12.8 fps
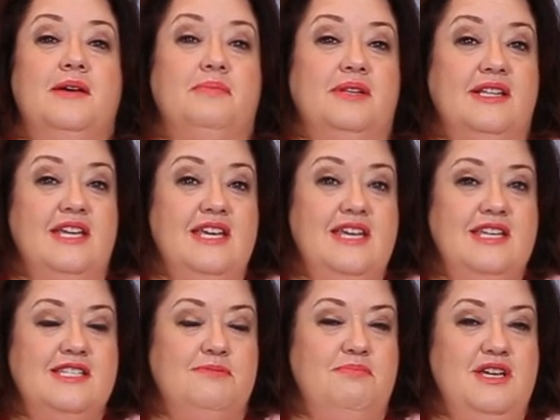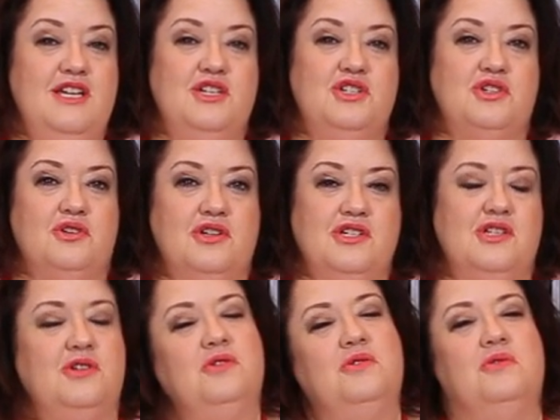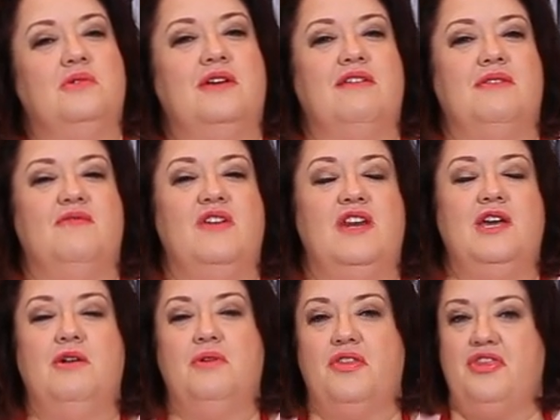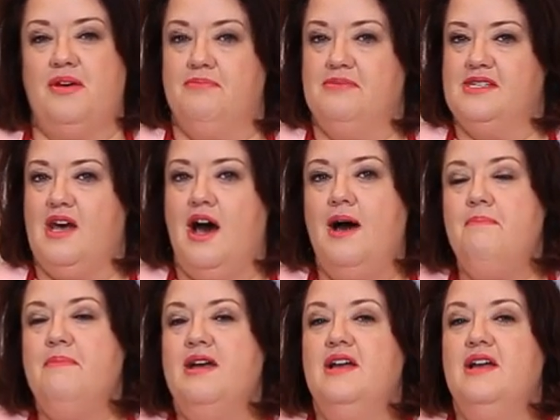please be sure to give the video a thumbs up.